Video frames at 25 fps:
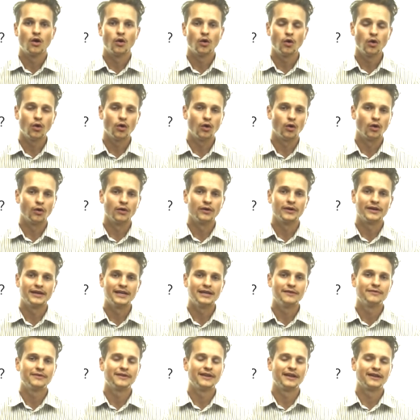or
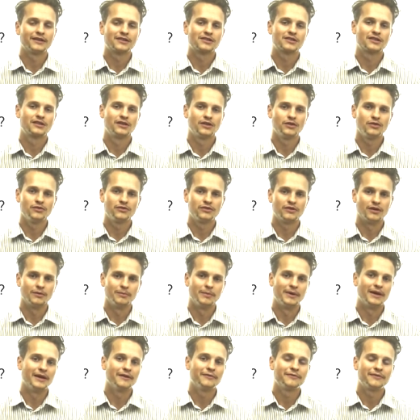even exclude
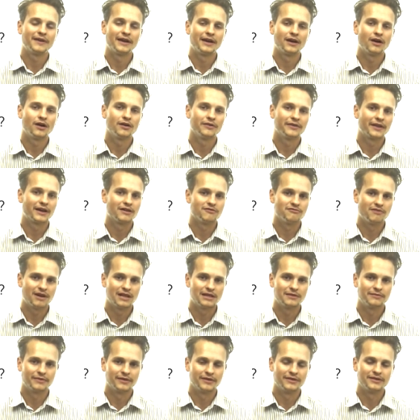them if they aren't that
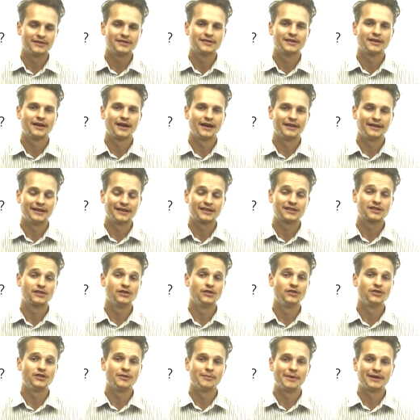relevant, and
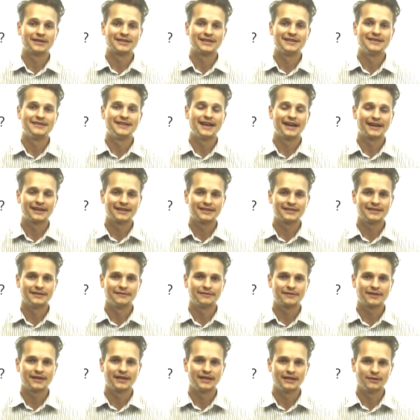exclude them as a
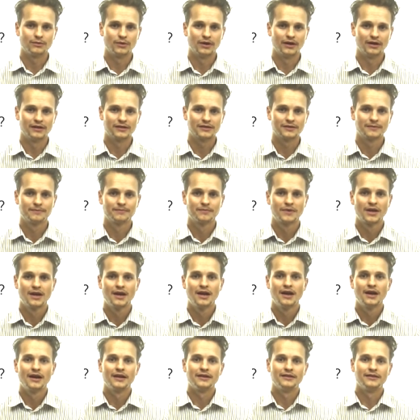negative keyword.
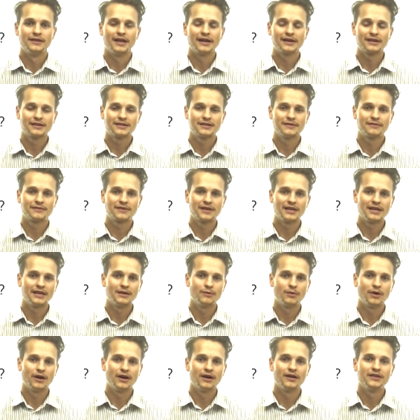Negative
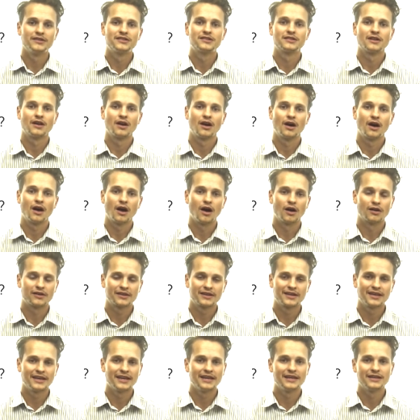keywords are
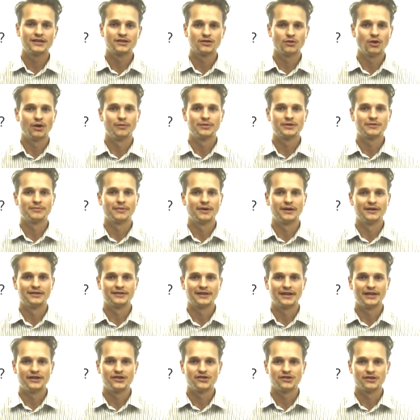key to
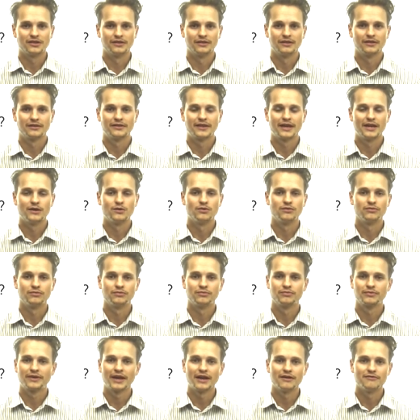optimization. They will
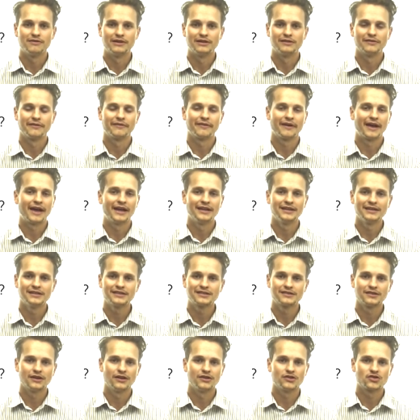get rid of any
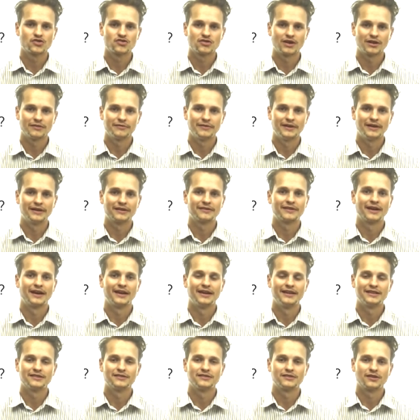search traffic
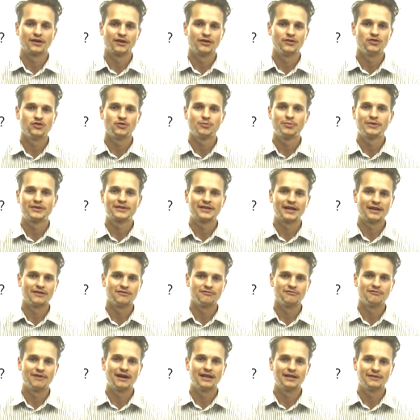that isn't
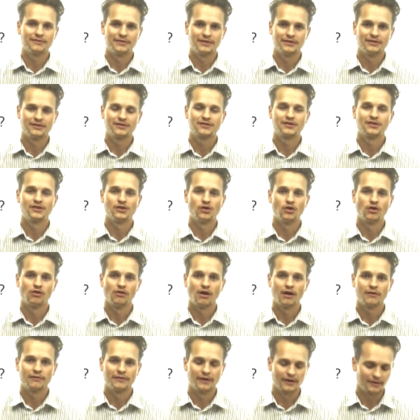100% relevant to your
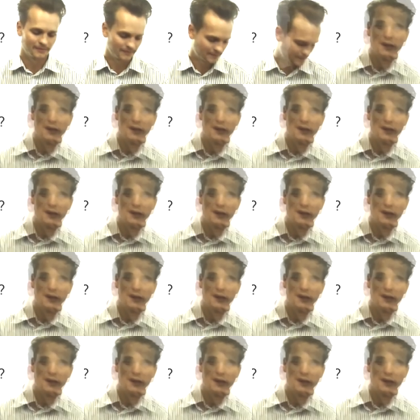offer.